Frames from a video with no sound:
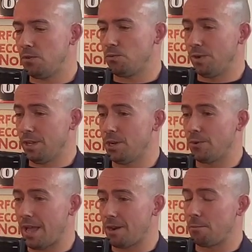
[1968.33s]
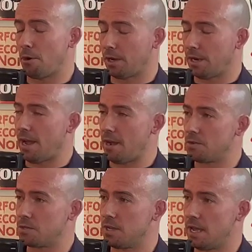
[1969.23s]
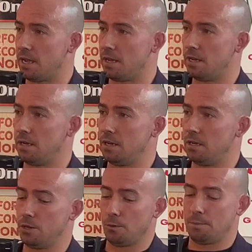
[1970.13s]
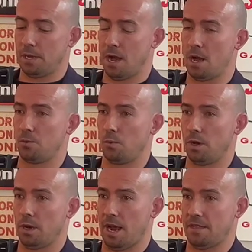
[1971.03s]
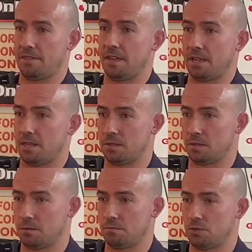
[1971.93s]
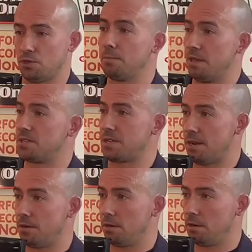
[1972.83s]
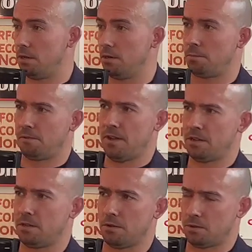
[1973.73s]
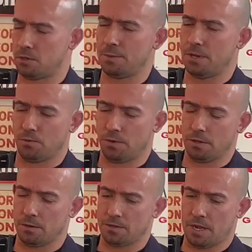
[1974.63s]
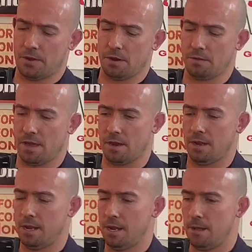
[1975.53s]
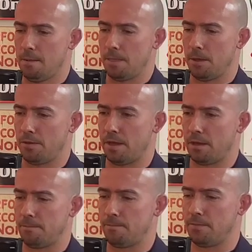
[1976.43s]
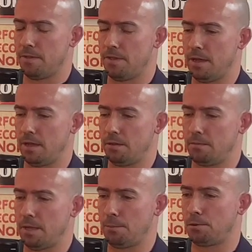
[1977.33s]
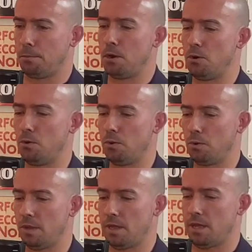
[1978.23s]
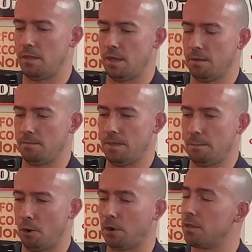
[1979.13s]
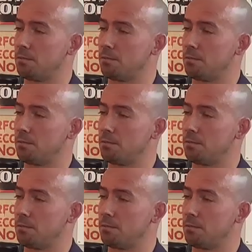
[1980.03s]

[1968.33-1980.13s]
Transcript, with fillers: Really knowing how to market a house, and, you know, beyond what I think should be the standard, you know, there's so many realtors out here that, you know, they promote and they market